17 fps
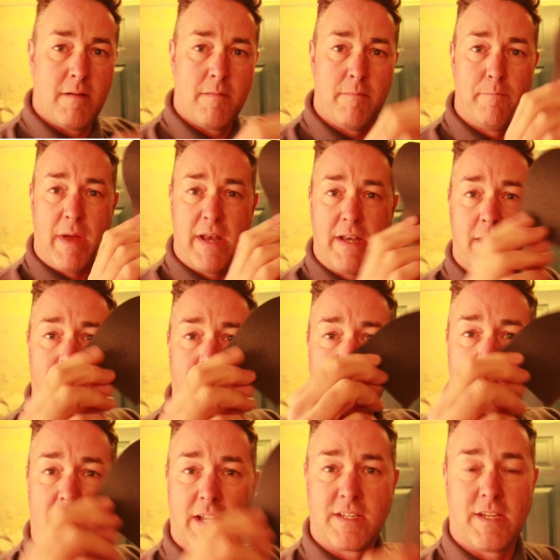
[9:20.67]
Bend it and
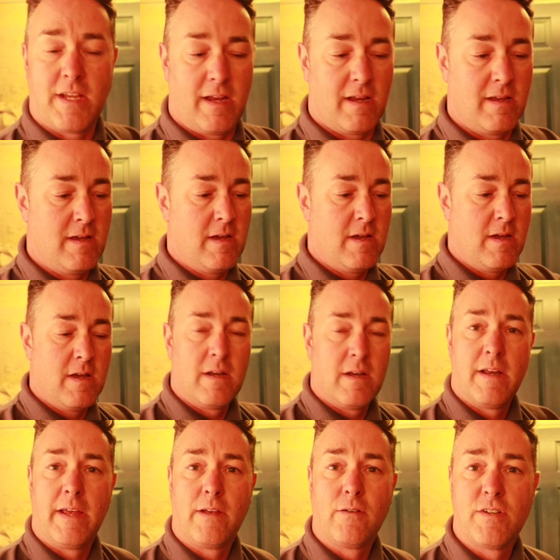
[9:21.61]
flex it.
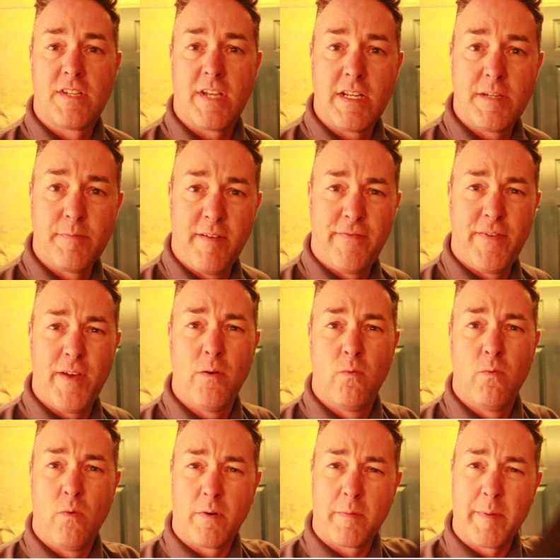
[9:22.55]
Now you're going to say to me, Phil,
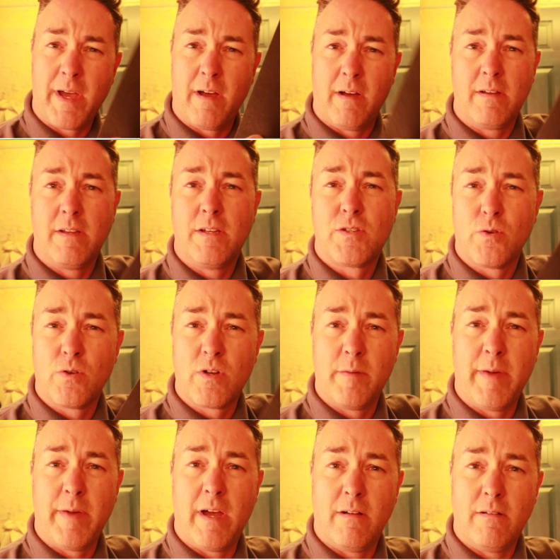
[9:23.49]
what about you talking
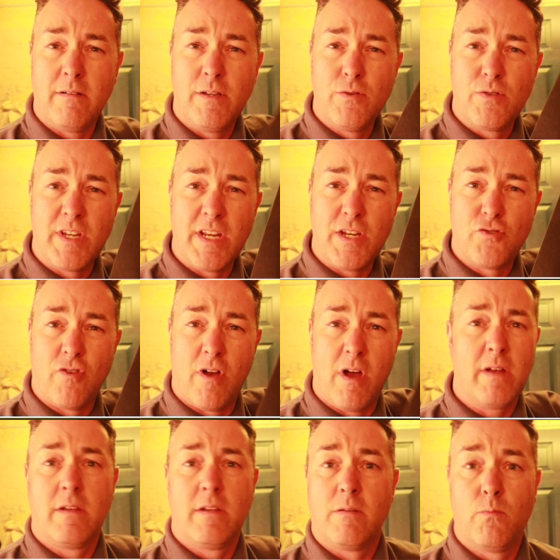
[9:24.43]
about using it
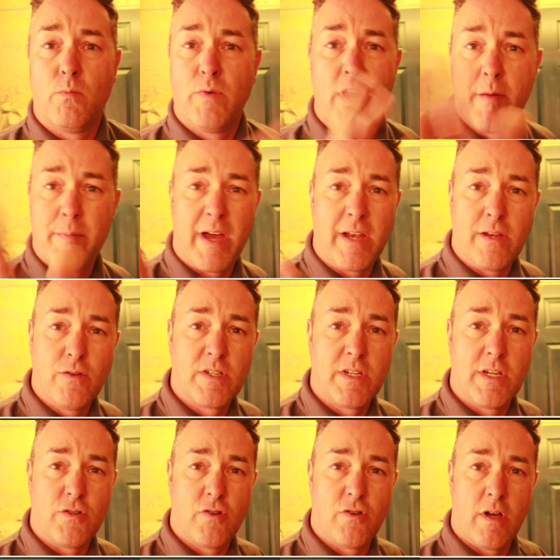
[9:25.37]
dry? We know about using
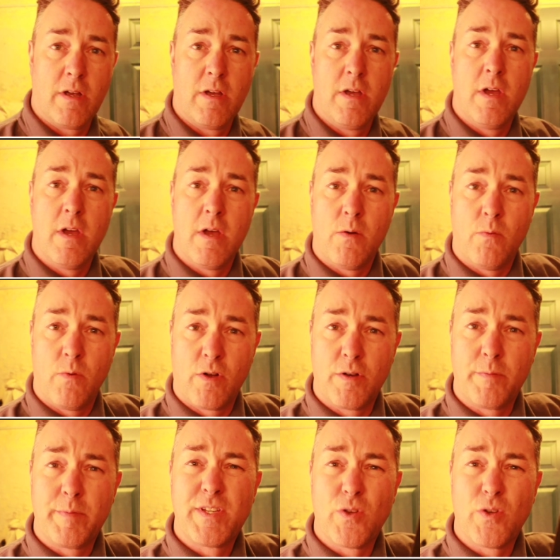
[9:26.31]
it dry. We're going
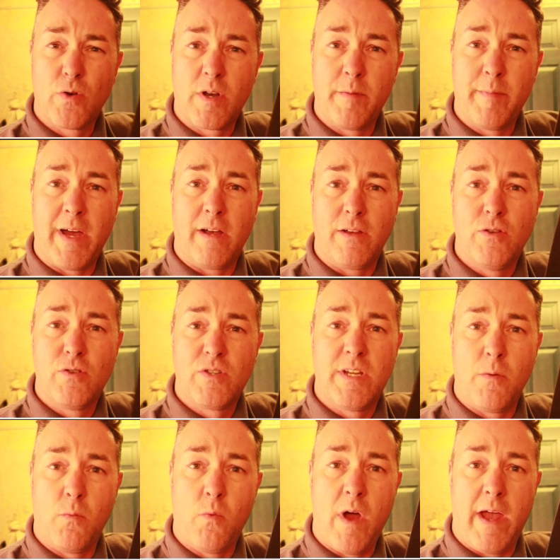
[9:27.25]
to be talking about using
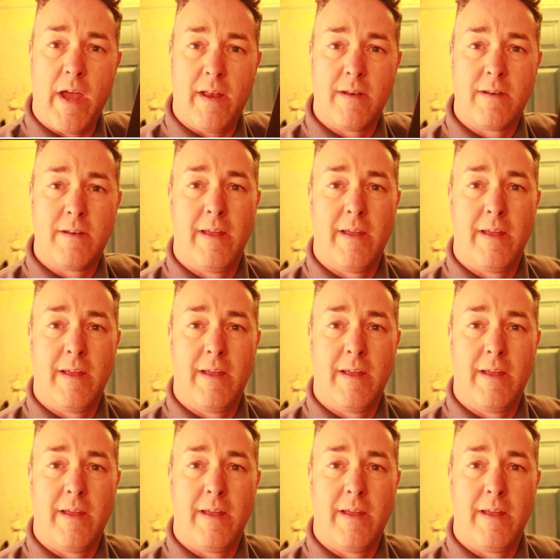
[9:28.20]
it wet.